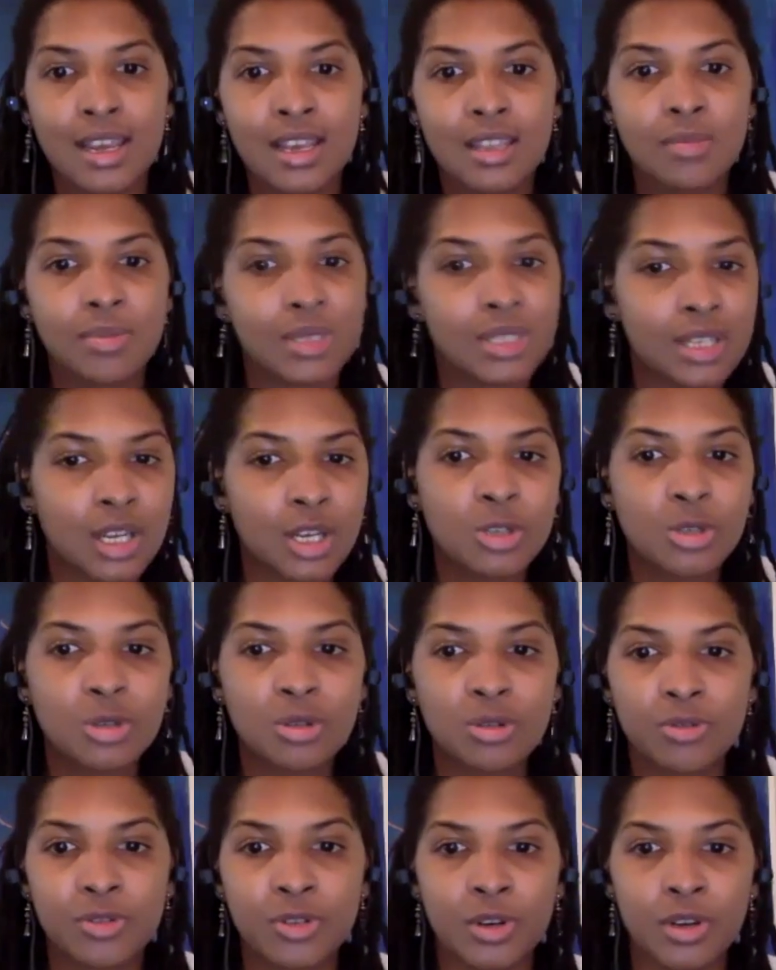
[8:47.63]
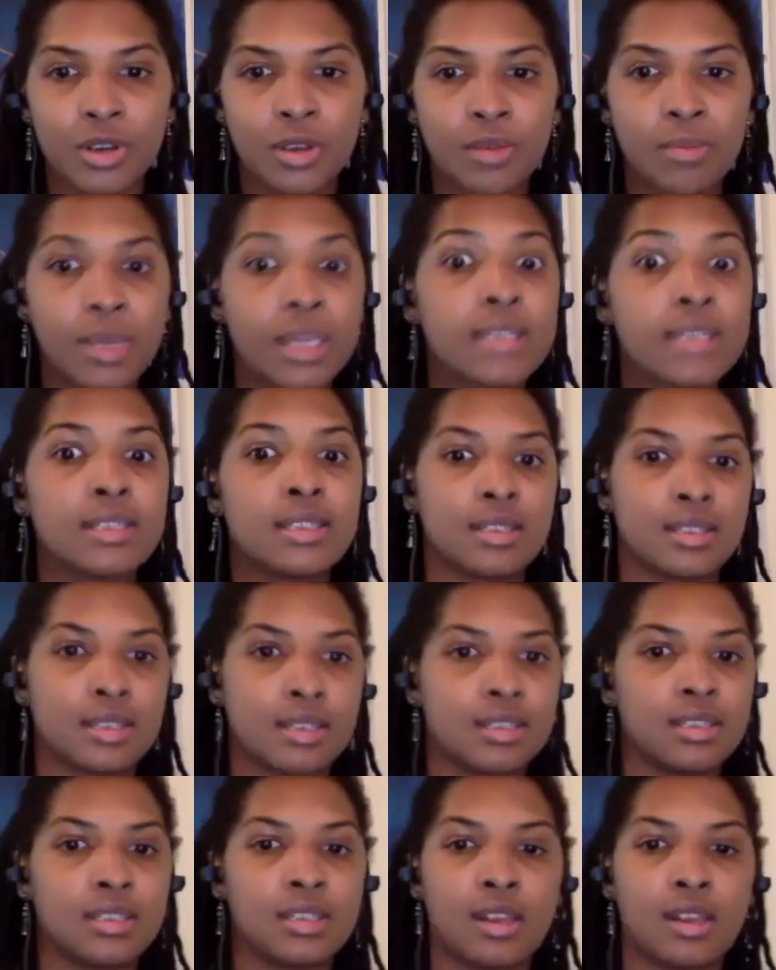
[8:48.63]
The potential for immense
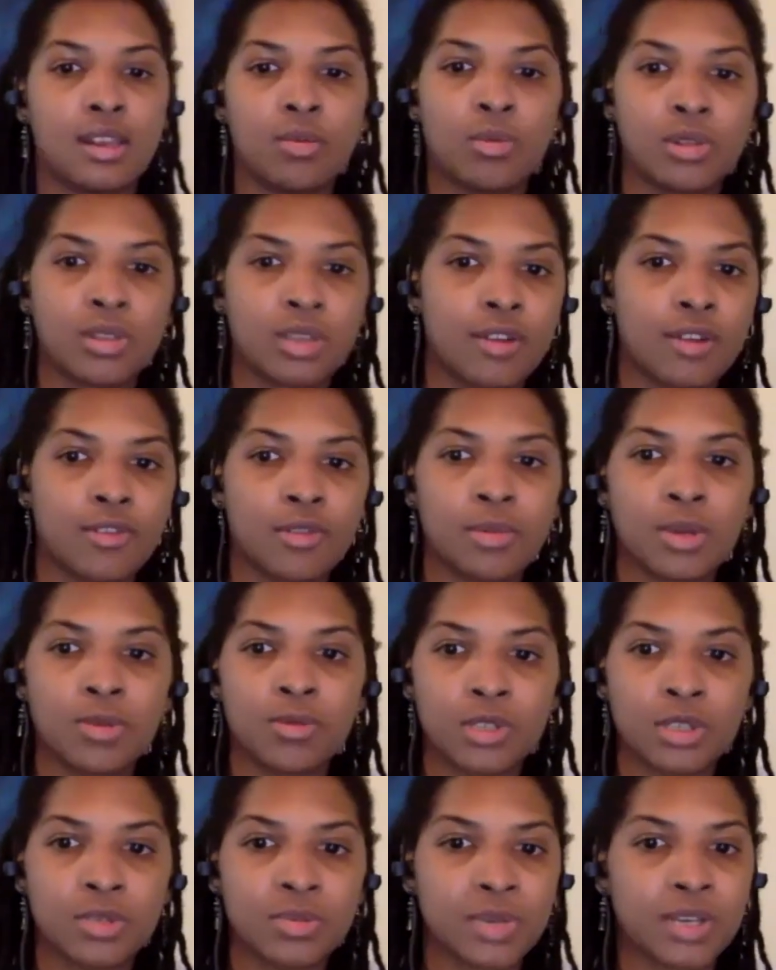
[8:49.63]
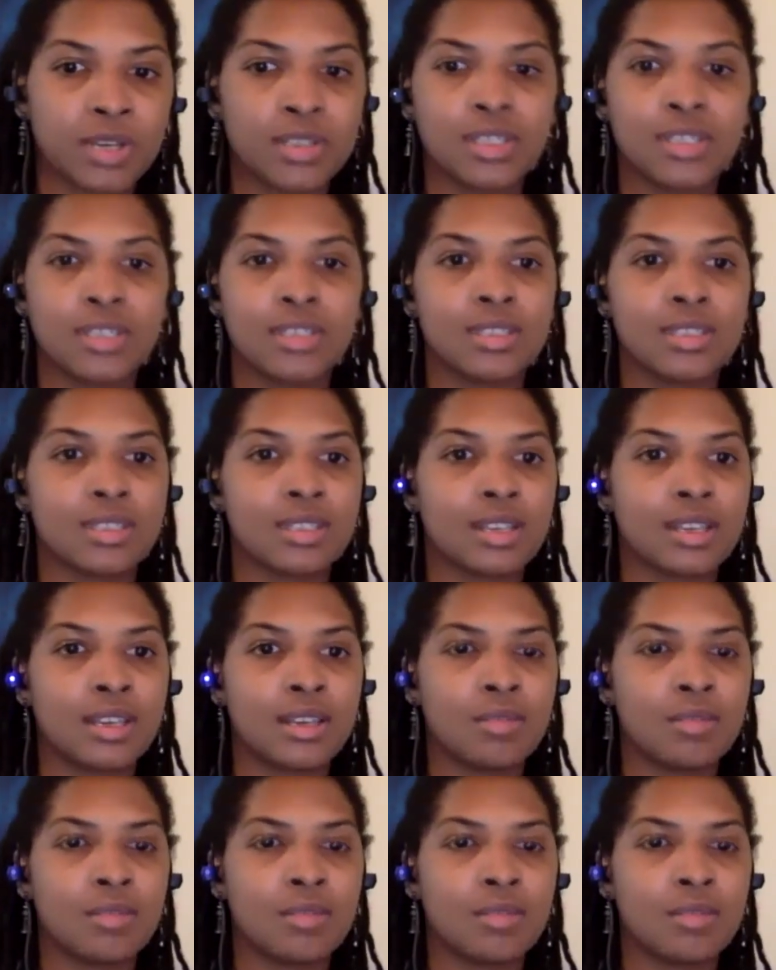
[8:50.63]
discontent with government responses,